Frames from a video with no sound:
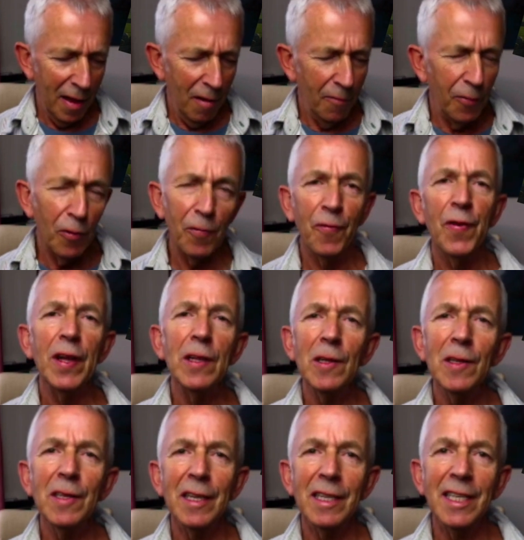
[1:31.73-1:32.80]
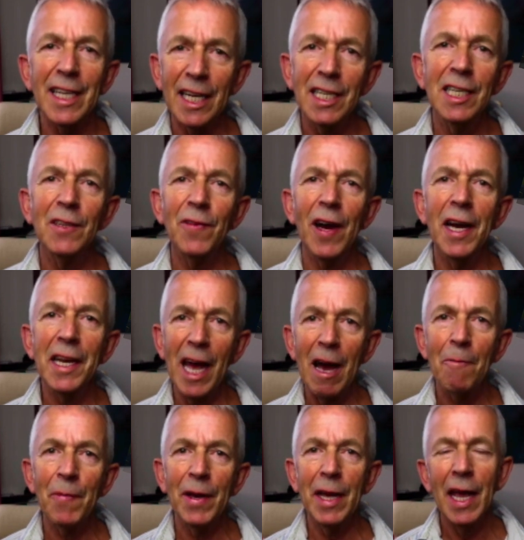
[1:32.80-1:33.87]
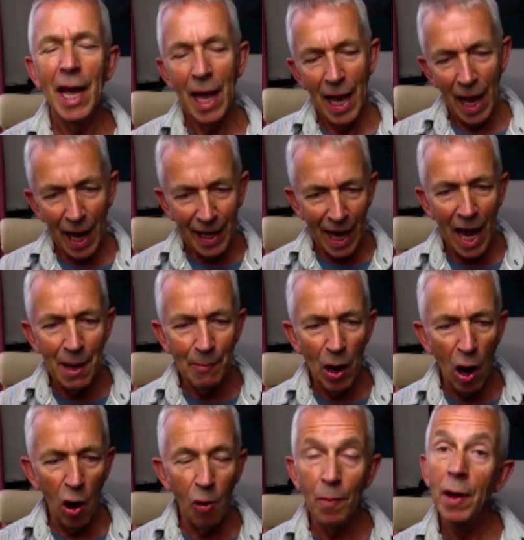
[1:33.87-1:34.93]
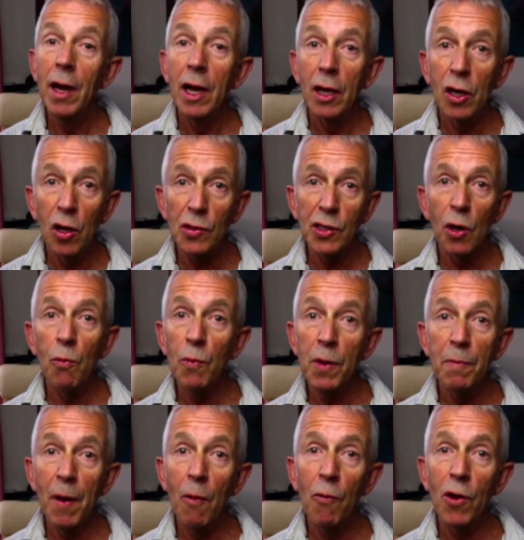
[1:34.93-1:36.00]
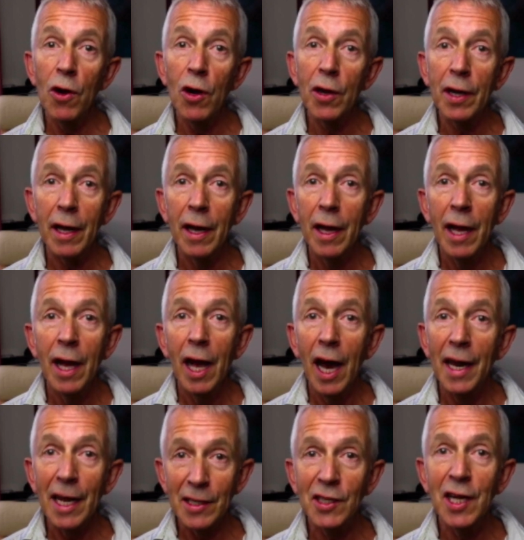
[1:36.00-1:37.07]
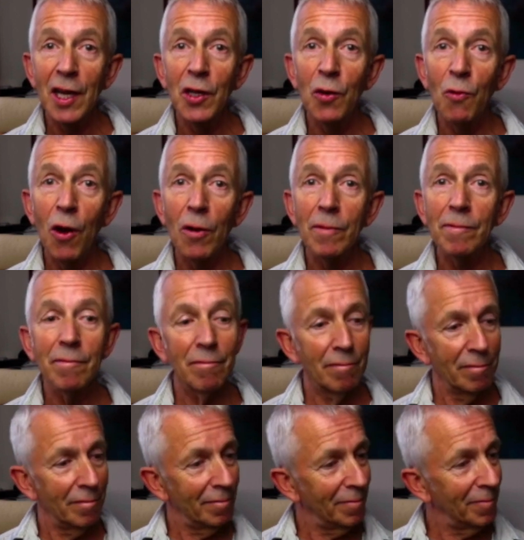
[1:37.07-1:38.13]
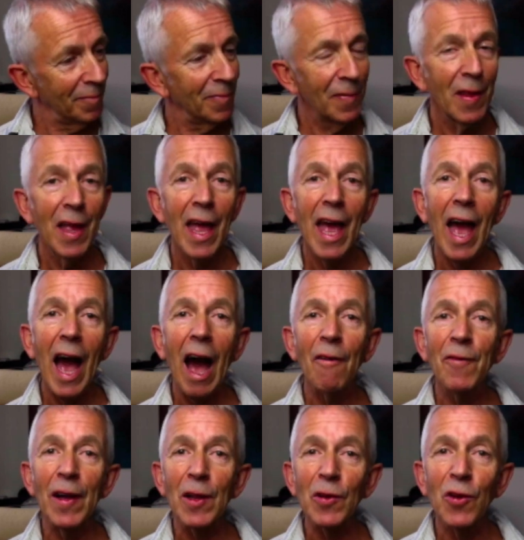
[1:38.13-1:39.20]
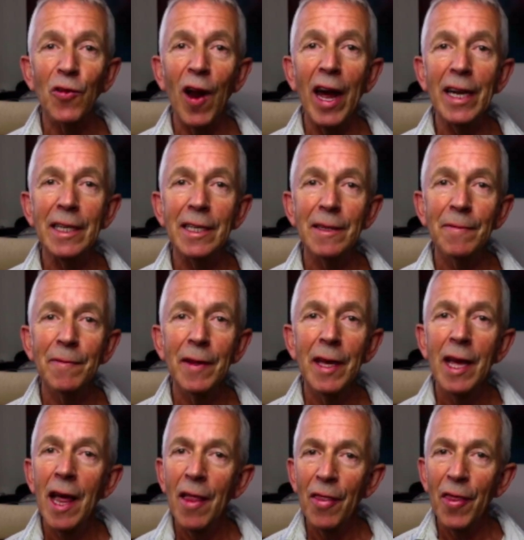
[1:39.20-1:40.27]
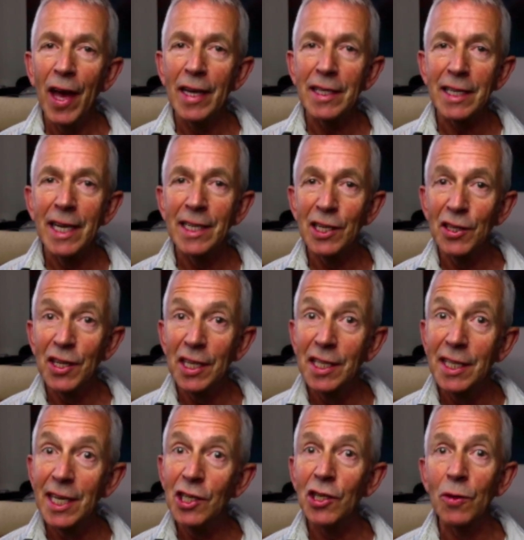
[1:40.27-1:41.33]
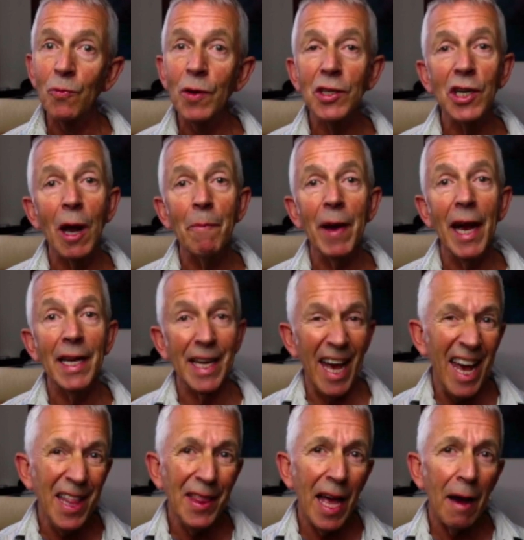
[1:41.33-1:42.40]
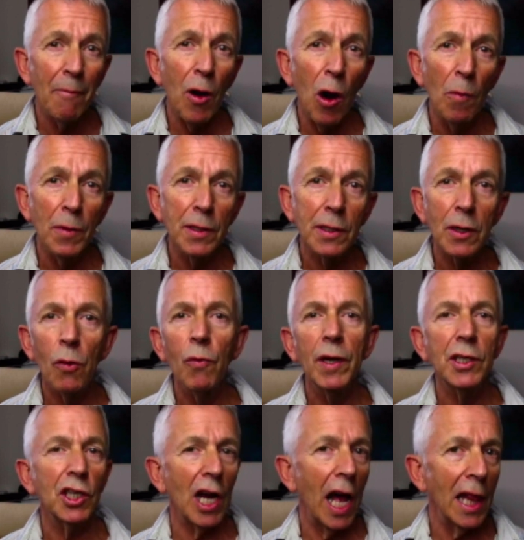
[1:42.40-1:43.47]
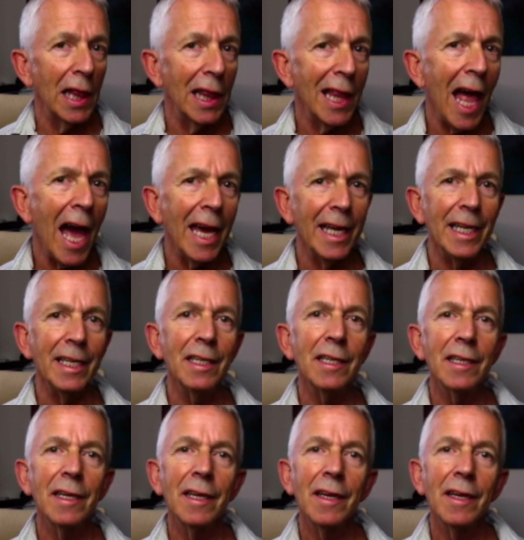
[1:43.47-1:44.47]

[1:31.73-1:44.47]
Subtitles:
fulfilled, satisfied, happy. I came home, got on with my work, and I'll tell you what, I felt great. That is a decision which I made in that moment, which aligned